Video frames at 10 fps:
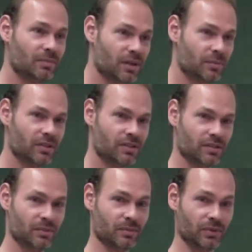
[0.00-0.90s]
maybe
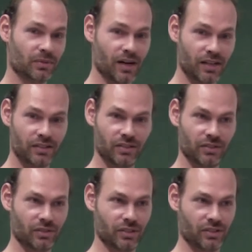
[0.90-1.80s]
it's a little more wise to
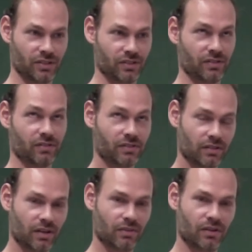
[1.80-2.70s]
just
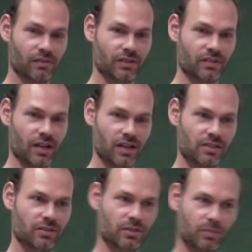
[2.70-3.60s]
get rid of those lights
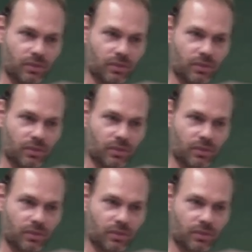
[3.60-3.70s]
and just